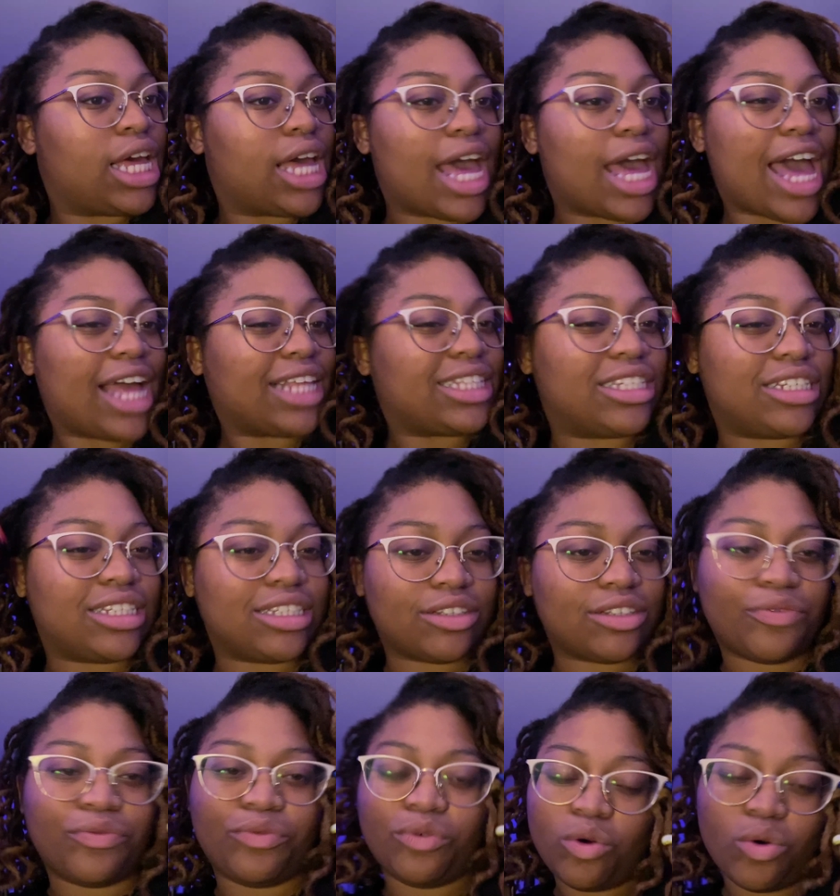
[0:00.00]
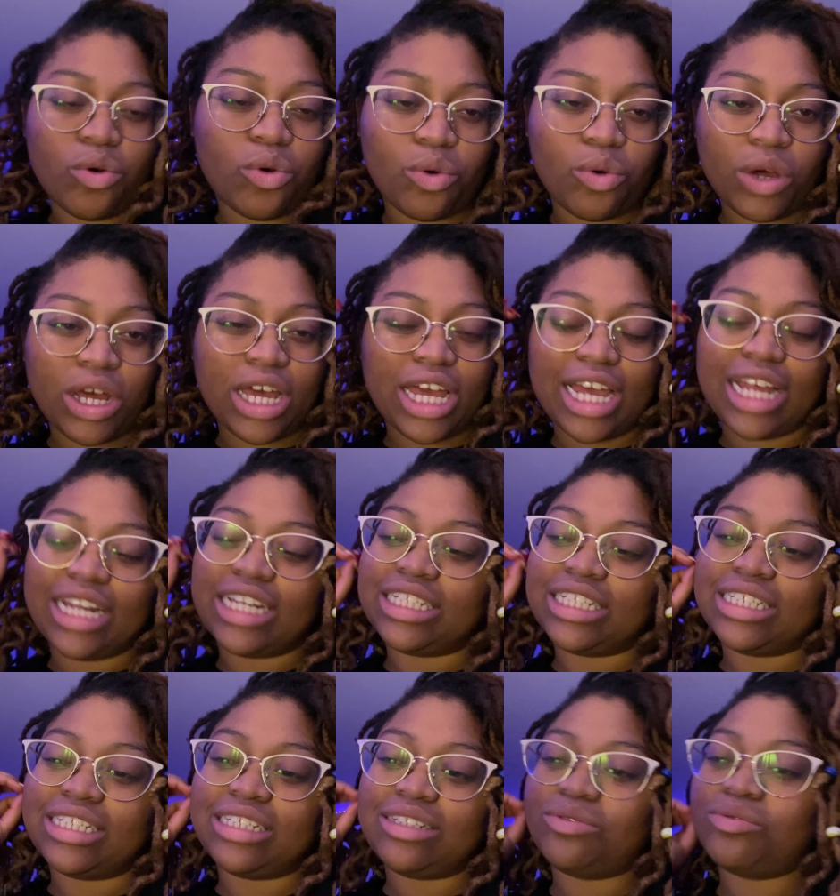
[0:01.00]
acting the fool
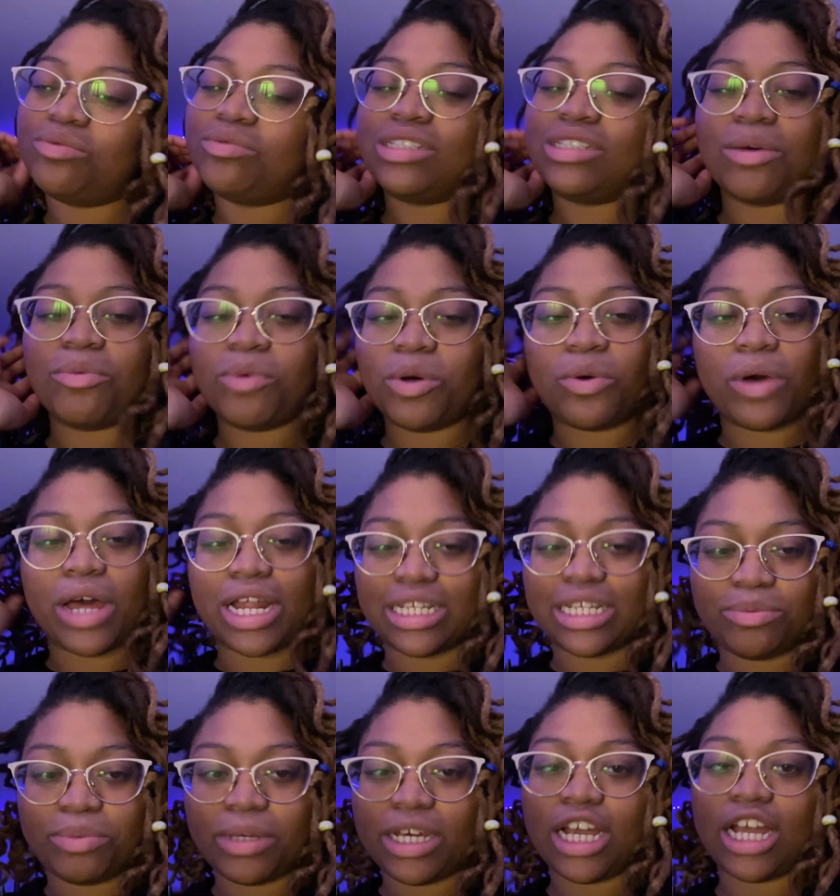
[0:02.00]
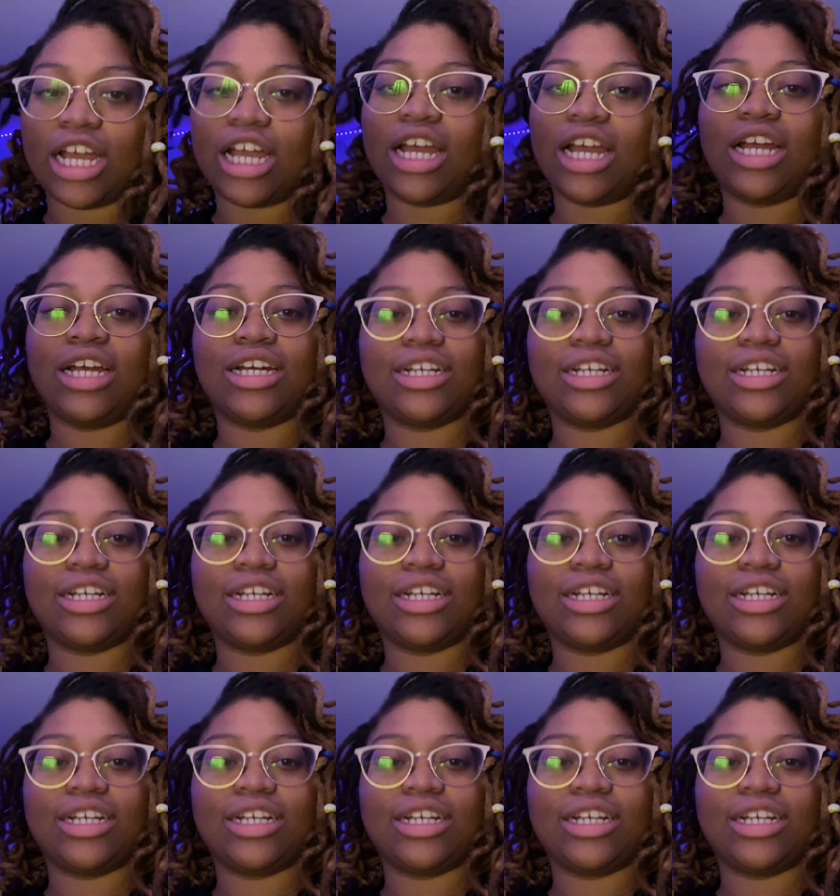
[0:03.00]
and someone who had a speaker.